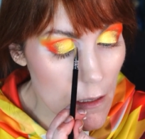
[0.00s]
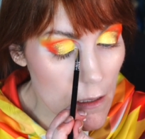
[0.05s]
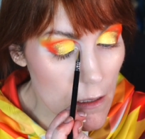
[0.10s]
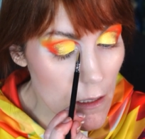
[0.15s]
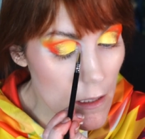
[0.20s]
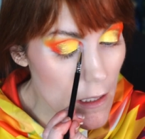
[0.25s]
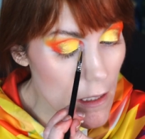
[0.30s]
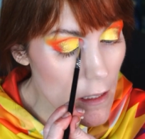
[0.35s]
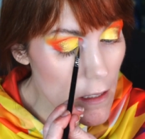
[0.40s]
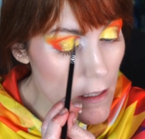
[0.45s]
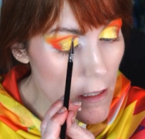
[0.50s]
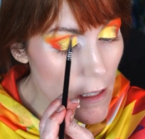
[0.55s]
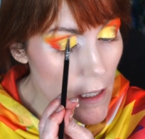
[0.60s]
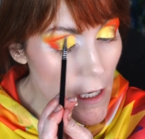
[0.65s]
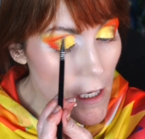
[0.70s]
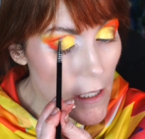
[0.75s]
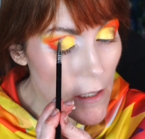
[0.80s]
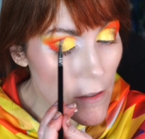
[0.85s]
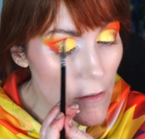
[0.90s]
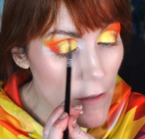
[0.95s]
because
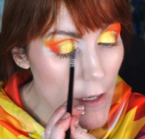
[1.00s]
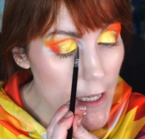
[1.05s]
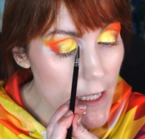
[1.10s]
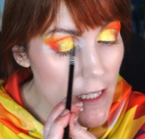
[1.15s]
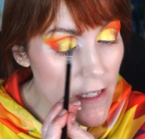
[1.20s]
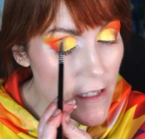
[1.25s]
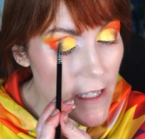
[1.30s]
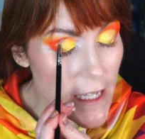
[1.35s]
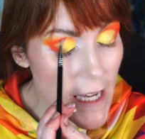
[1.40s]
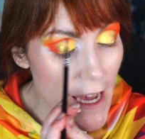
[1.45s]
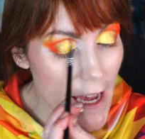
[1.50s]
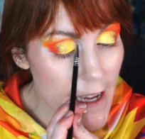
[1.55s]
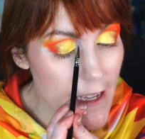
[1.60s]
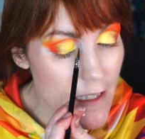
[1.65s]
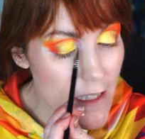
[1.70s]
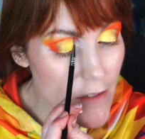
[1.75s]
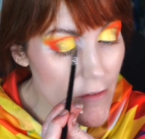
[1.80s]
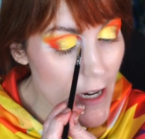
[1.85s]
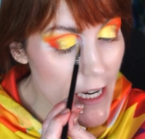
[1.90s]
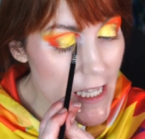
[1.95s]
the rest of the eye
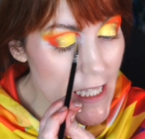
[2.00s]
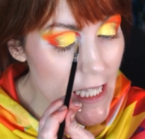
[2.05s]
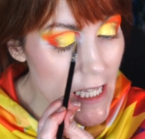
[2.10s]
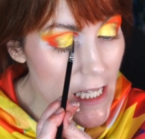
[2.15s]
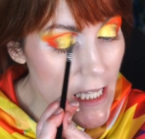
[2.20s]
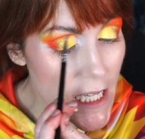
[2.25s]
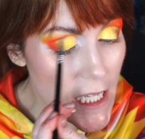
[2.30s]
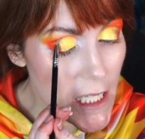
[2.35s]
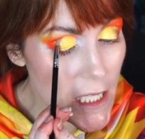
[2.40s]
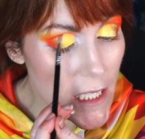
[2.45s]
is crazy.